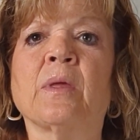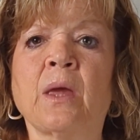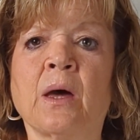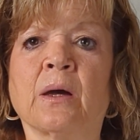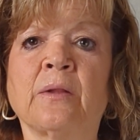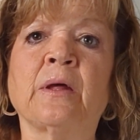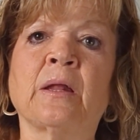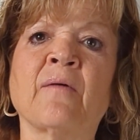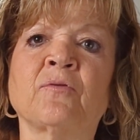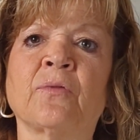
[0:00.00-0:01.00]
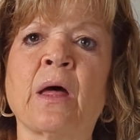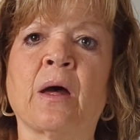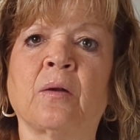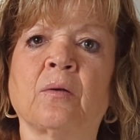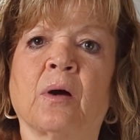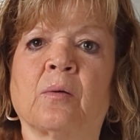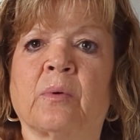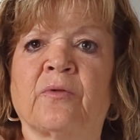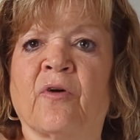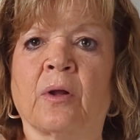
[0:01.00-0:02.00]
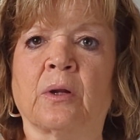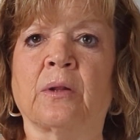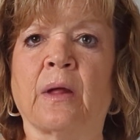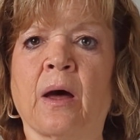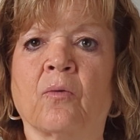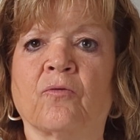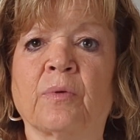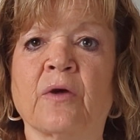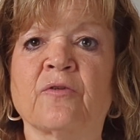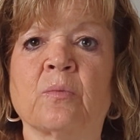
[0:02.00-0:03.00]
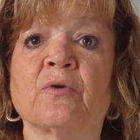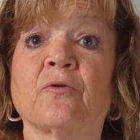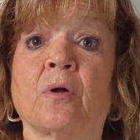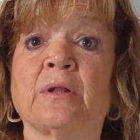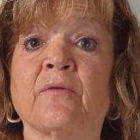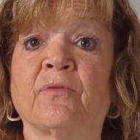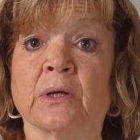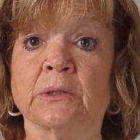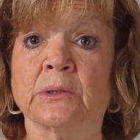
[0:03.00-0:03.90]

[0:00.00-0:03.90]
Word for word: Yeah, and then after that, I, we saw it at the house because it was on Netflix.